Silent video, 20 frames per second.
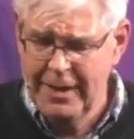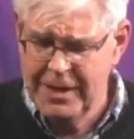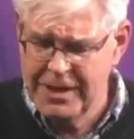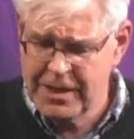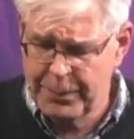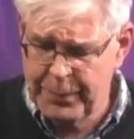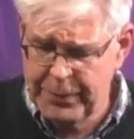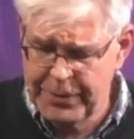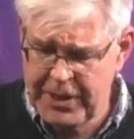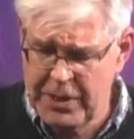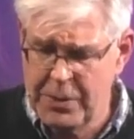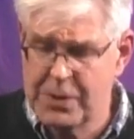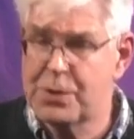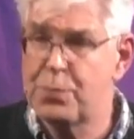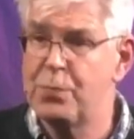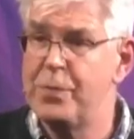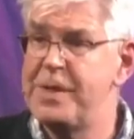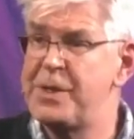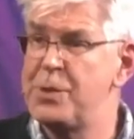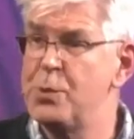to produce
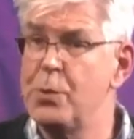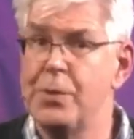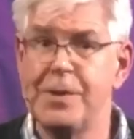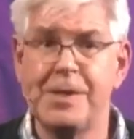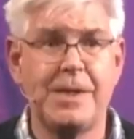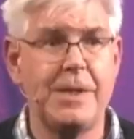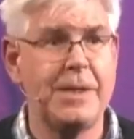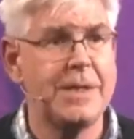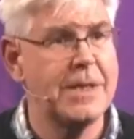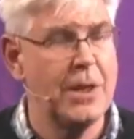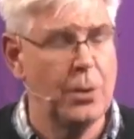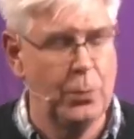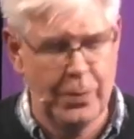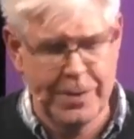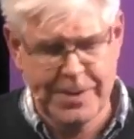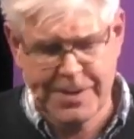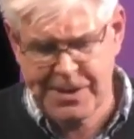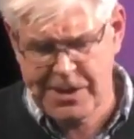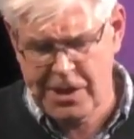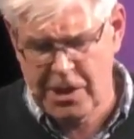resources that
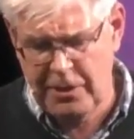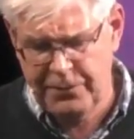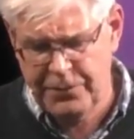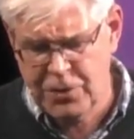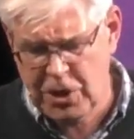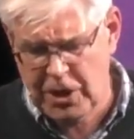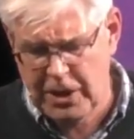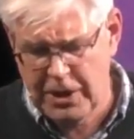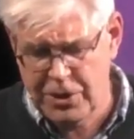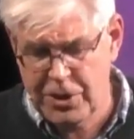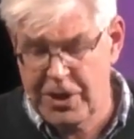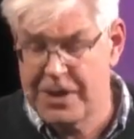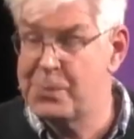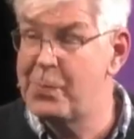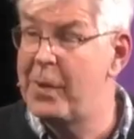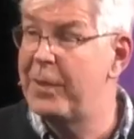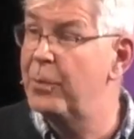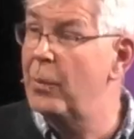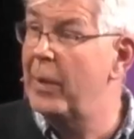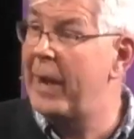will serve churches,
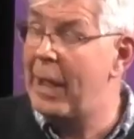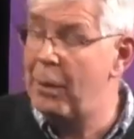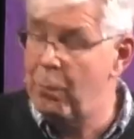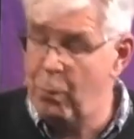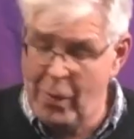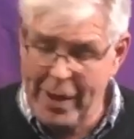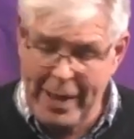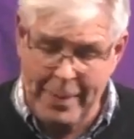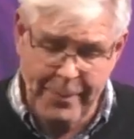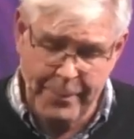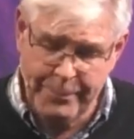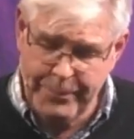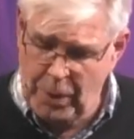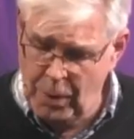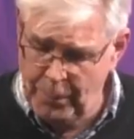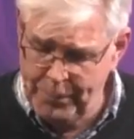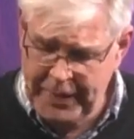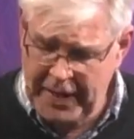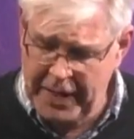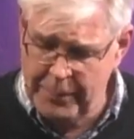whether on our web,
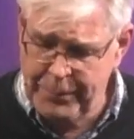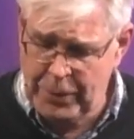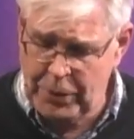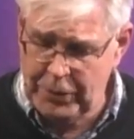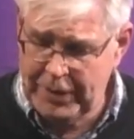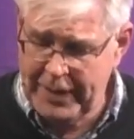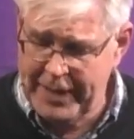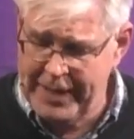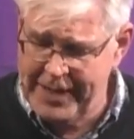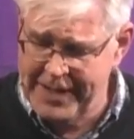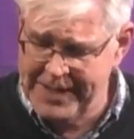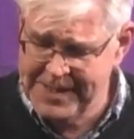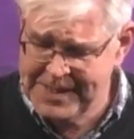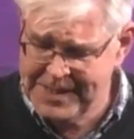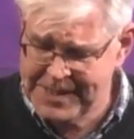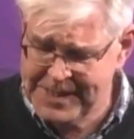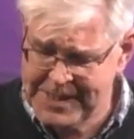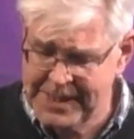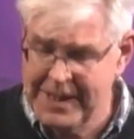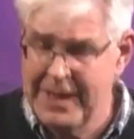
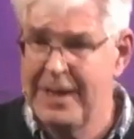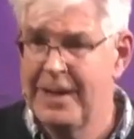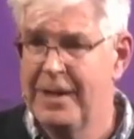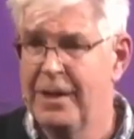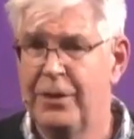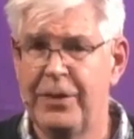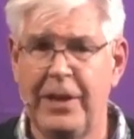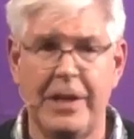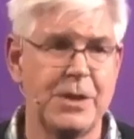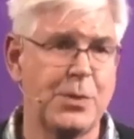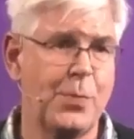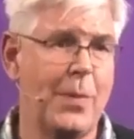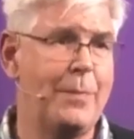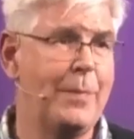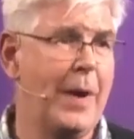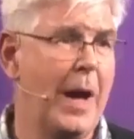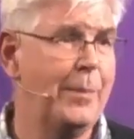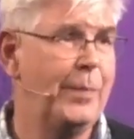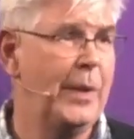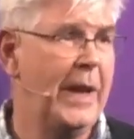podcasts, things we
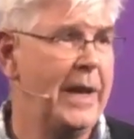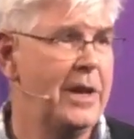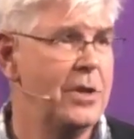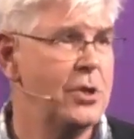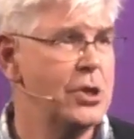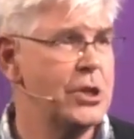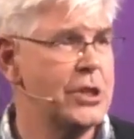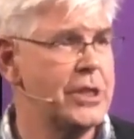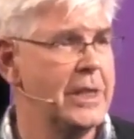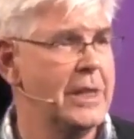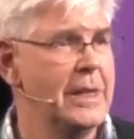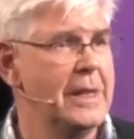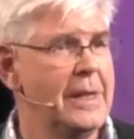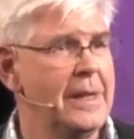publish.